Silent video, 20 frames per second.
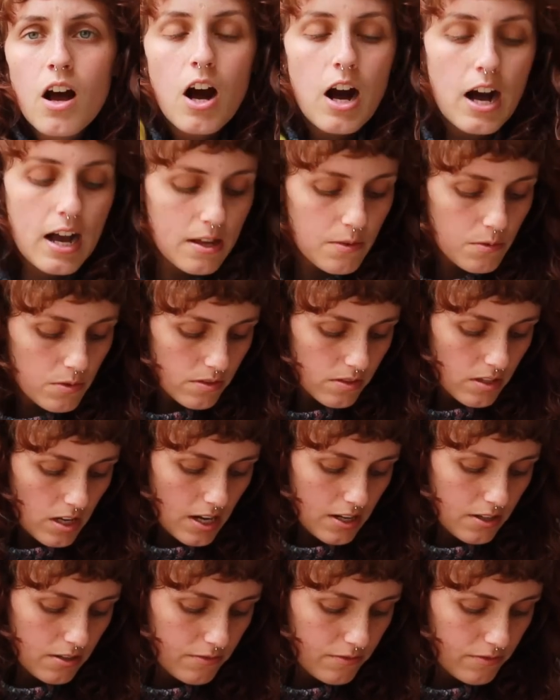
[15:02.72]
I was
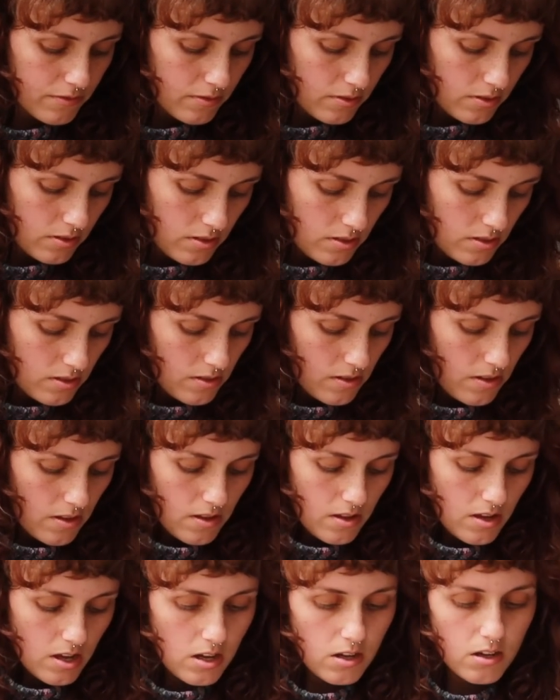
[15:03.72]
kind of
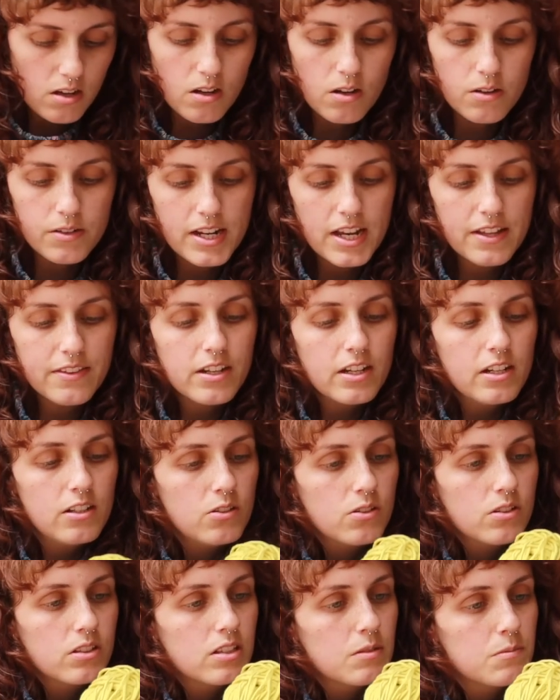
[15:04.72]
Oh, now that I
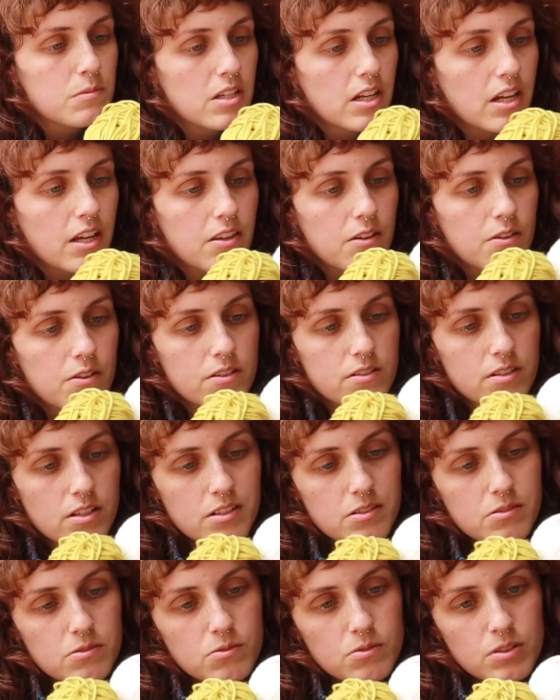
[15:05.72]
look at them together, it's
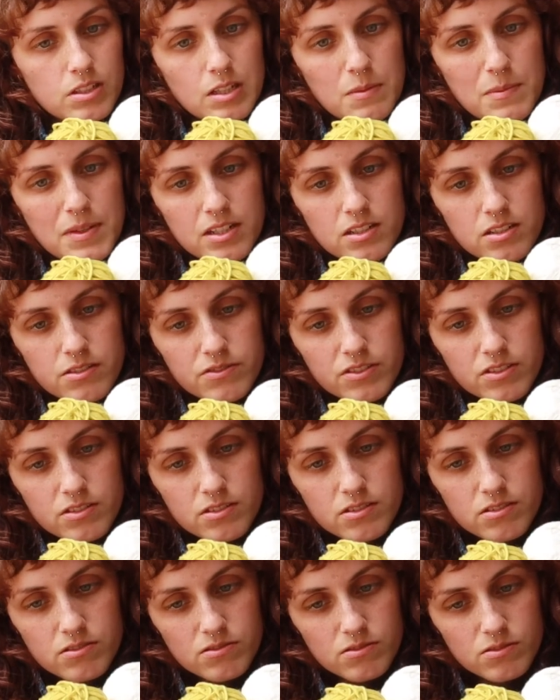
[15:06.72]
like really big
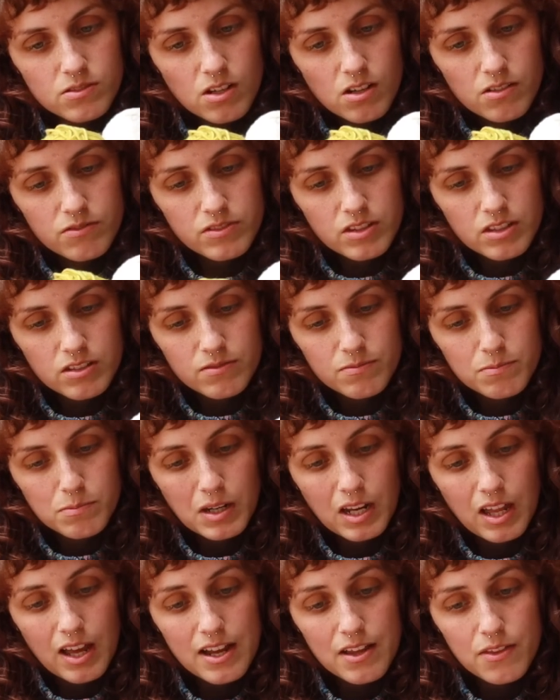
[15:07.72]
difference of the
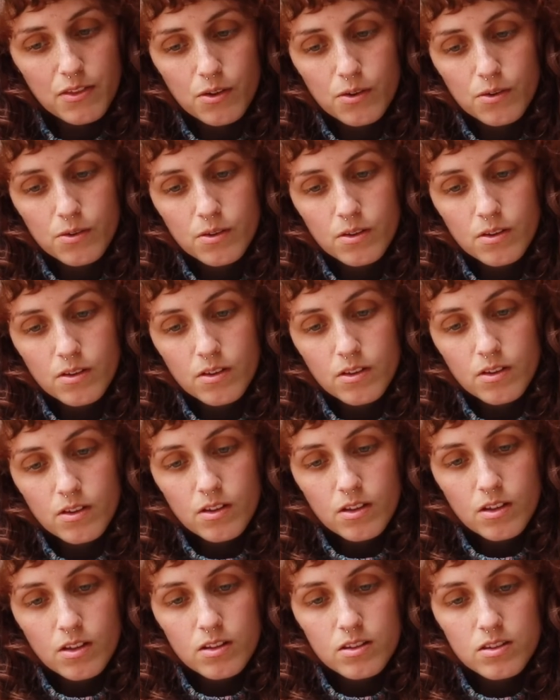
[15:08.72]
ply though.
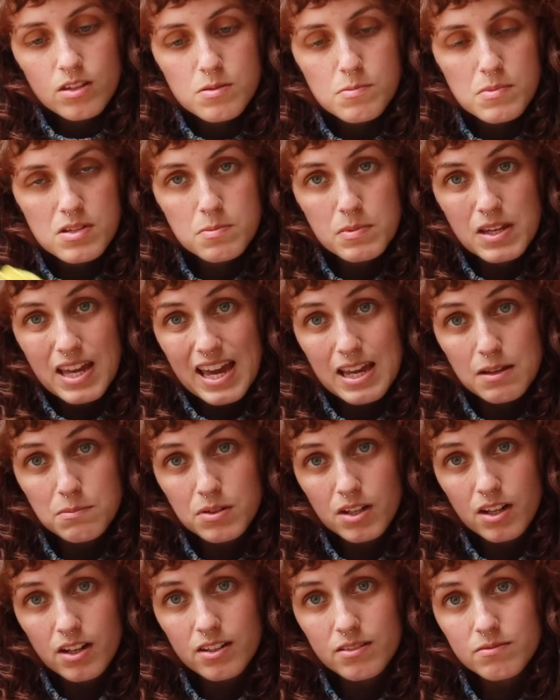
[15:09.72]
This must be 8
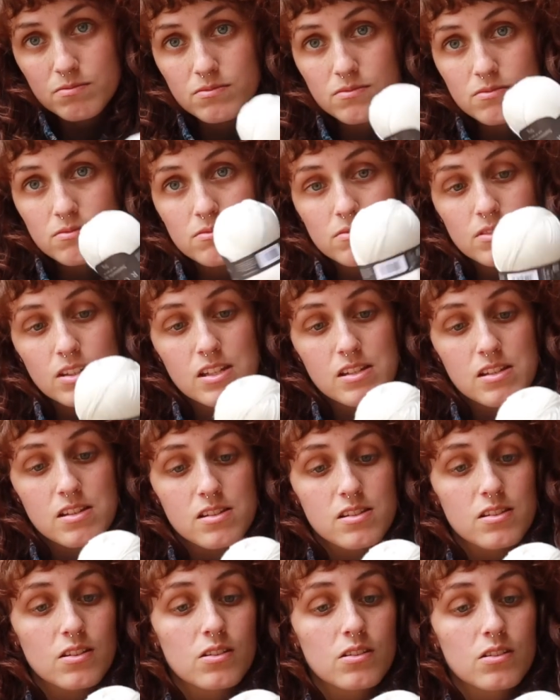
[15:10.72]
ply. This
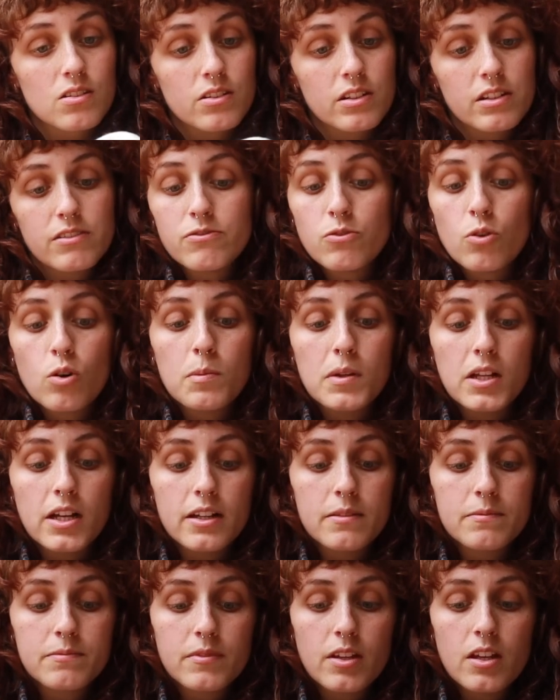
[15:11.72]
is only 4 ply.